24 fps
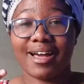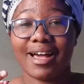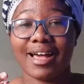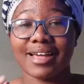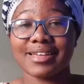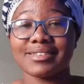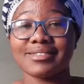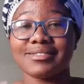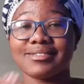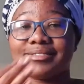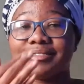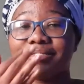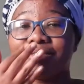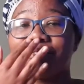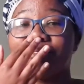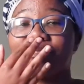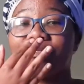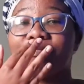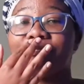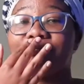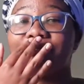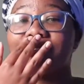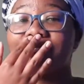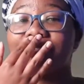I can still
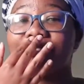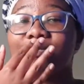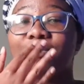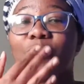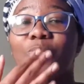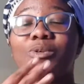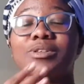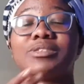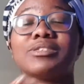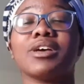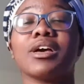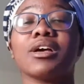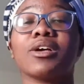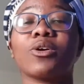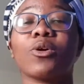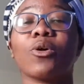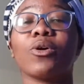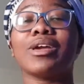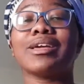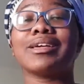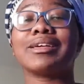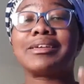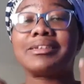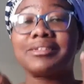feel the water
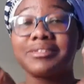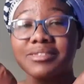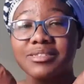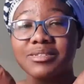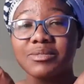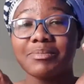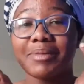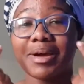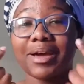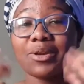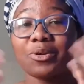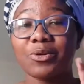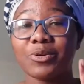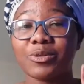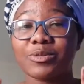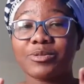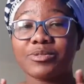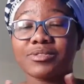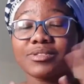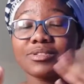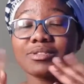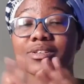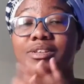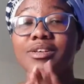going into my
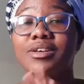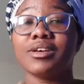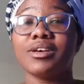nose,